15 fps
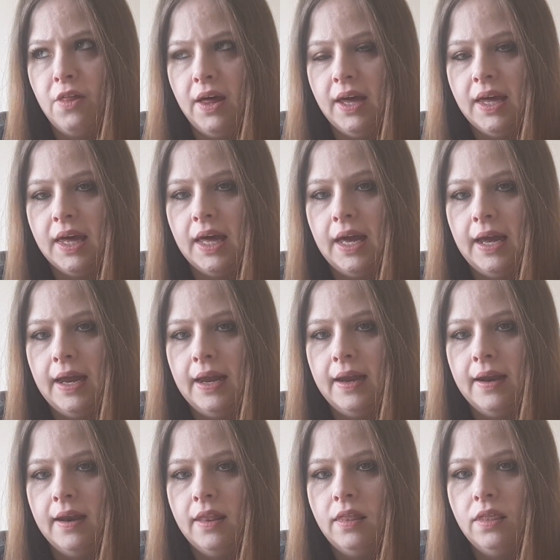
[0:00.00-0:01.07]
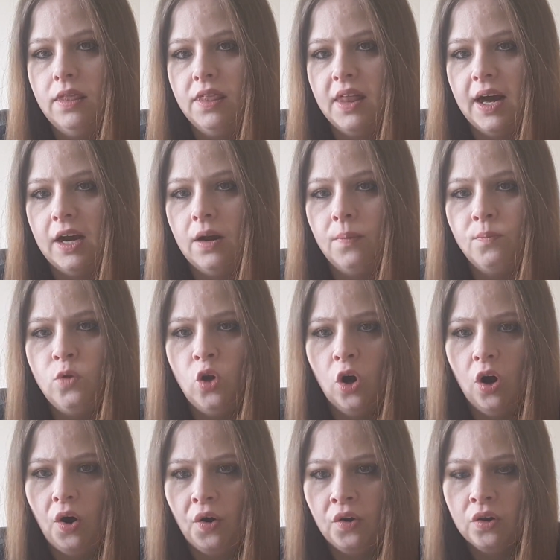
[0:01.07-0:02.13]
thinking that I'm
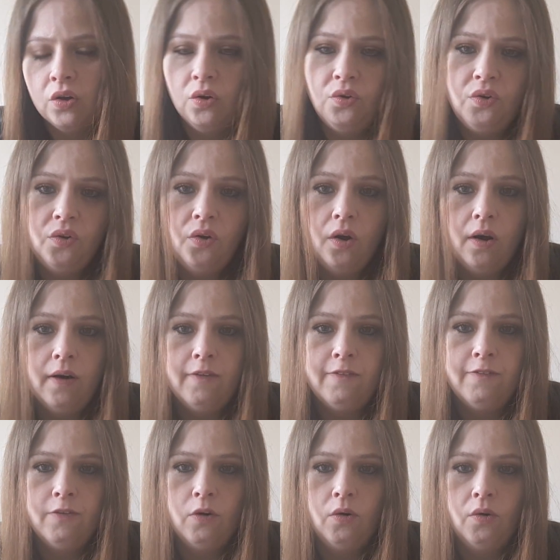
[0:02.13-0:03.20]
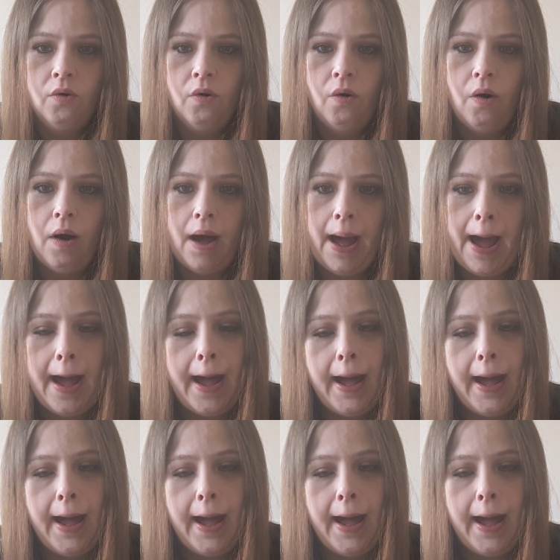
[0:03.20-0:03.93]
not good enough, or